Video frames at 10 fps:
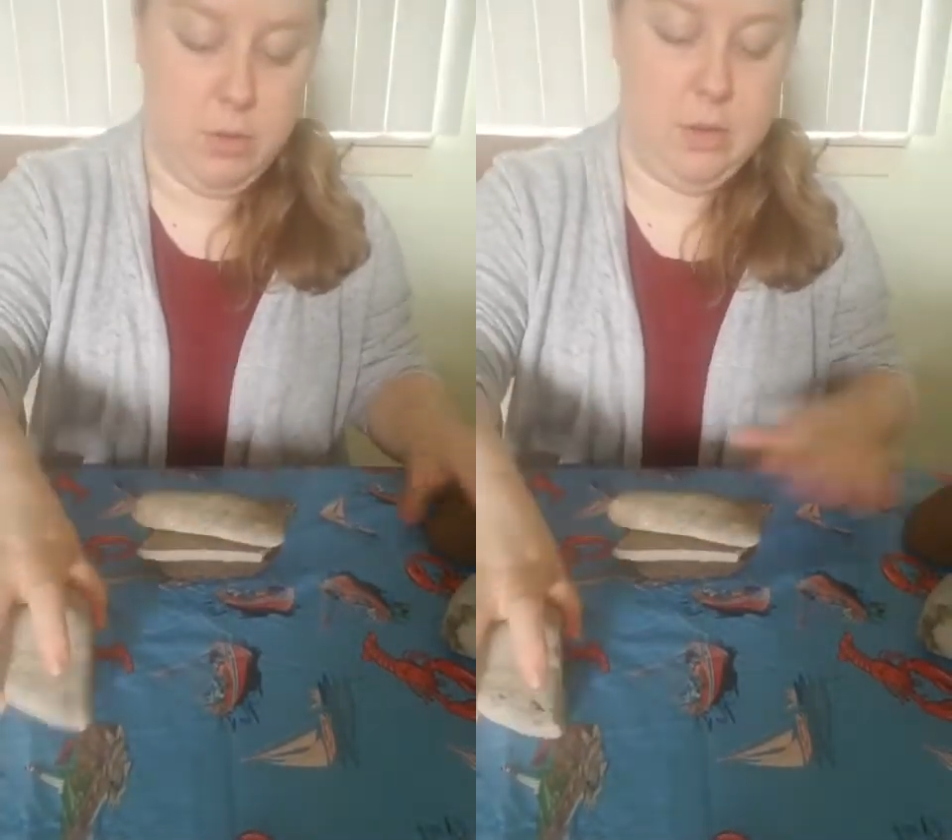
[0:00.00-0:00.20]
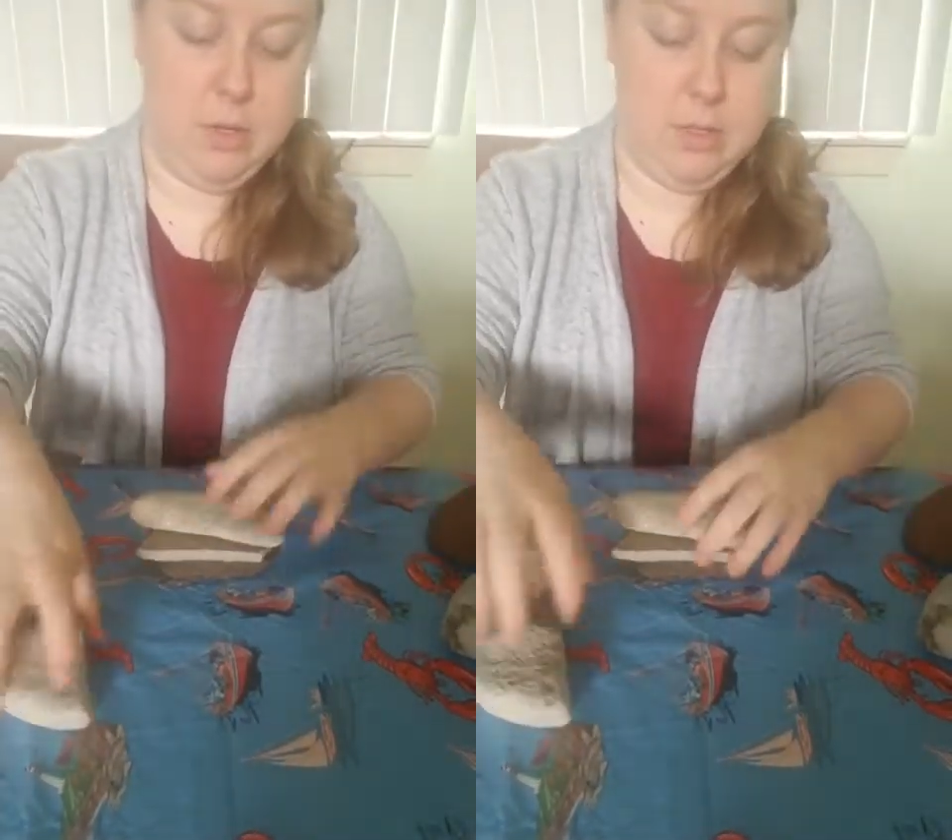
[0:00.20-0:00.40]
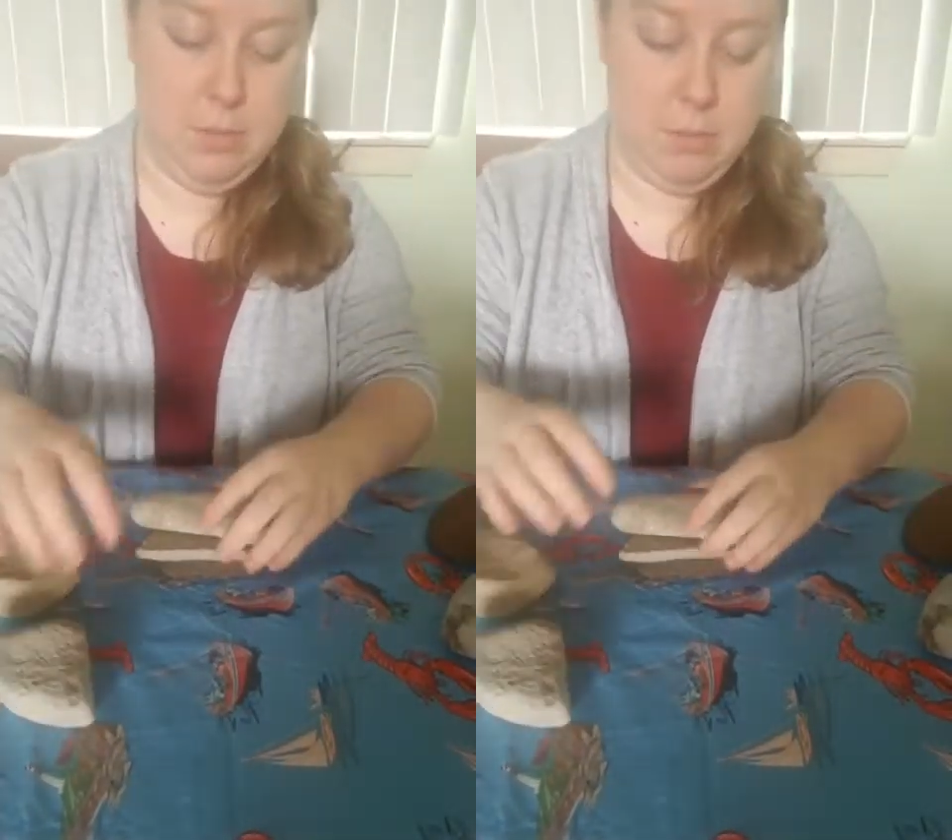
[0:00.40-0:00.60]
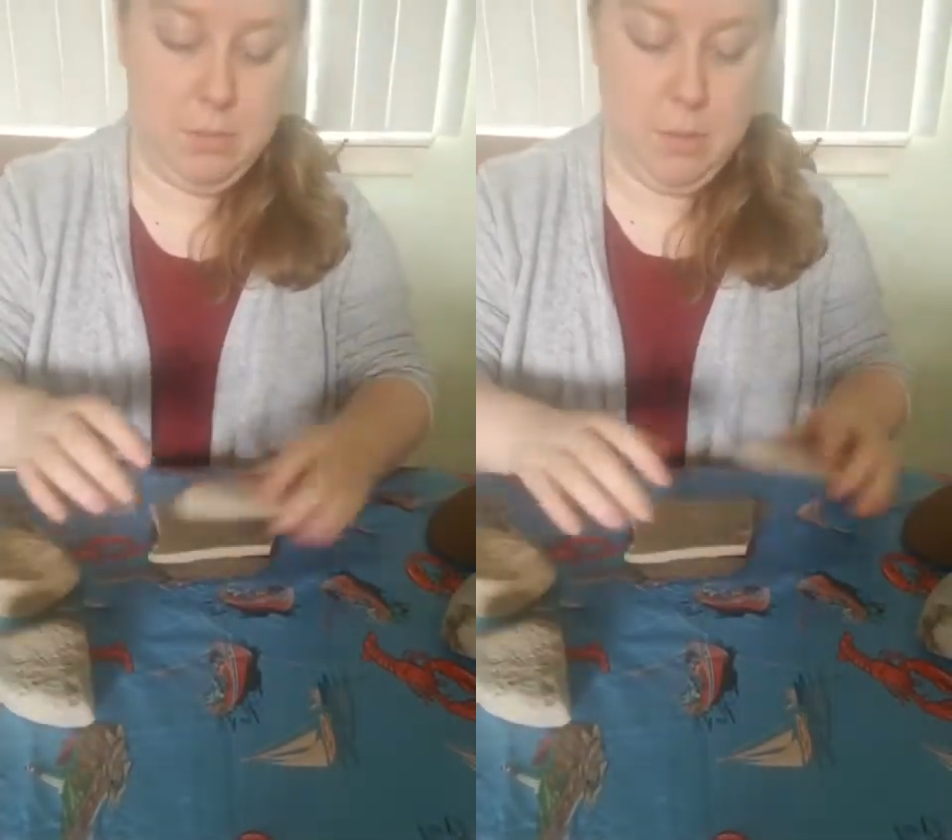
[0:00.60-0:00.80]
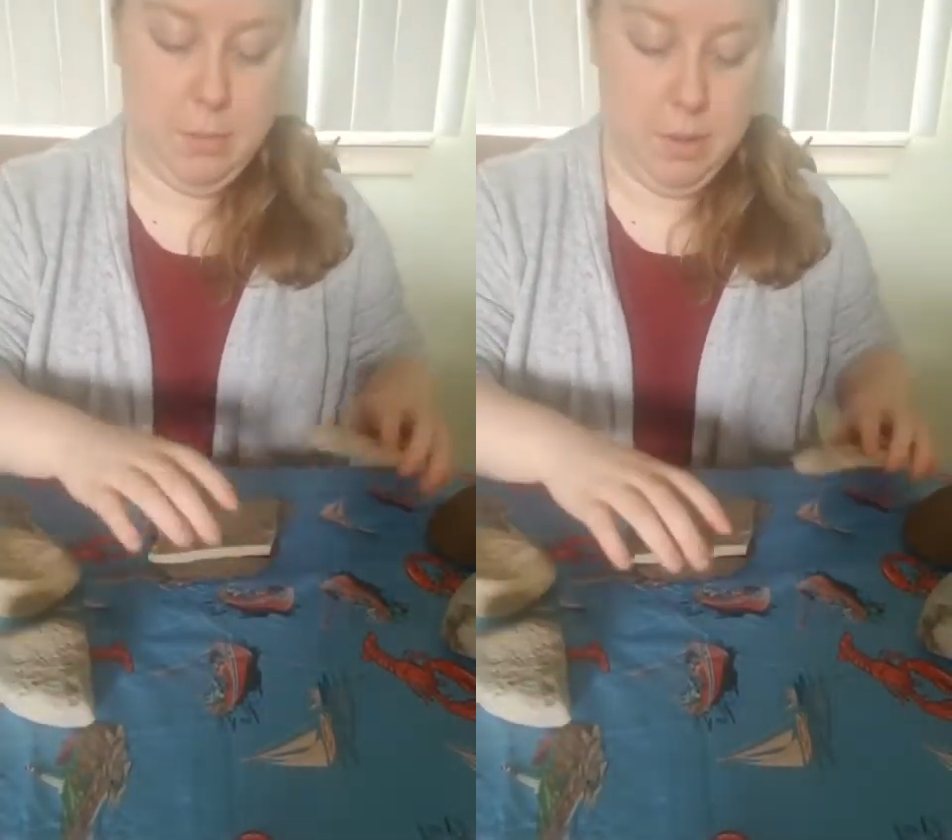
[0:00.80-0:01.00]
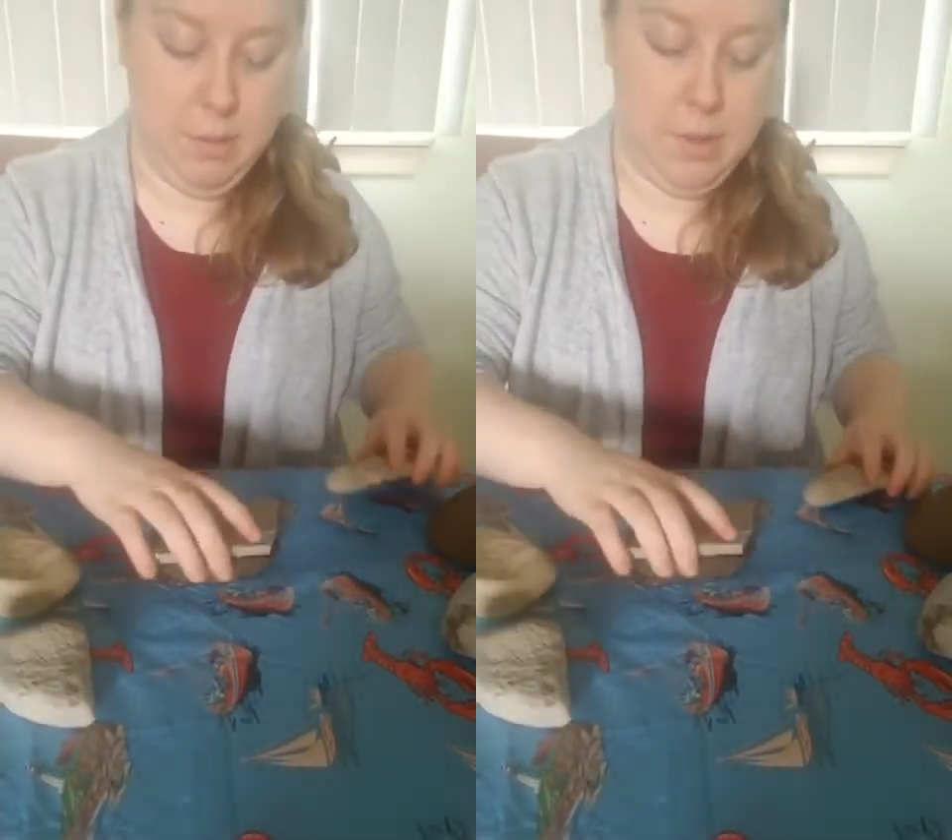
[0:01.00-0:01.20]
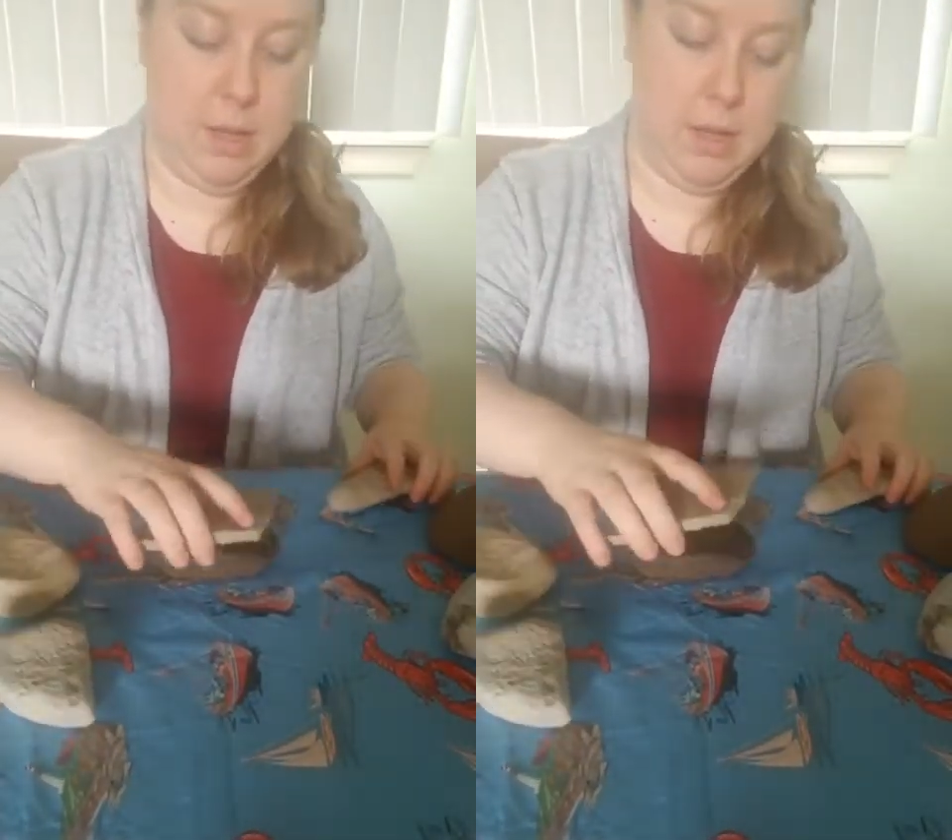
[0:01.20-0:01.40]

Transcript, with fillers: that doesn't come back